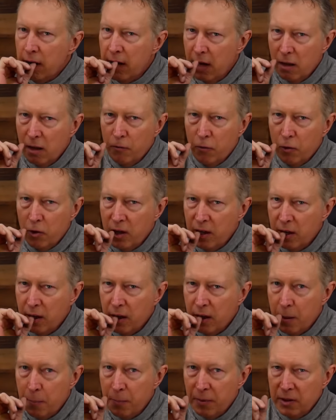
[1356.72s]
California,
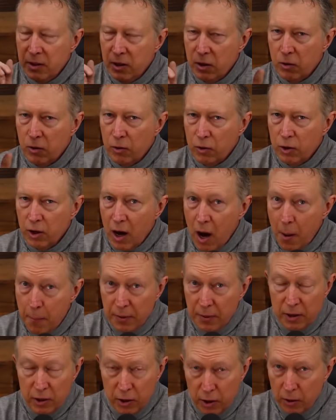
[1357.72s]
up
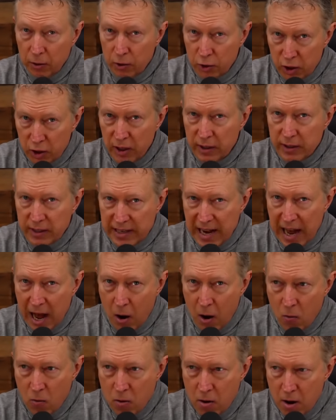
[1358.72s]
until just
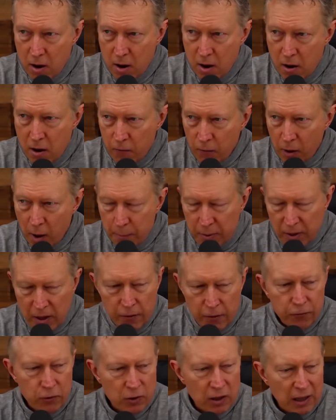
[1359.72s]
now, I
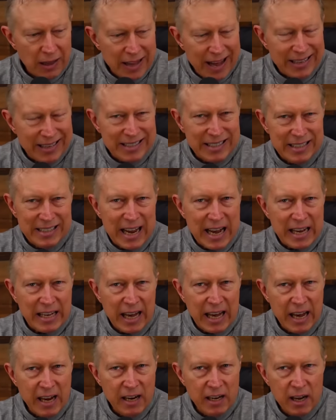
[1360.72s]
believe for the last
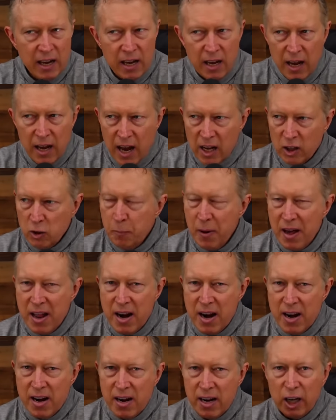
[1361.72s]
decade, has been
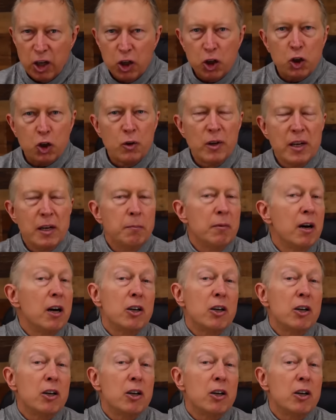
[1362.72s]
in an extreme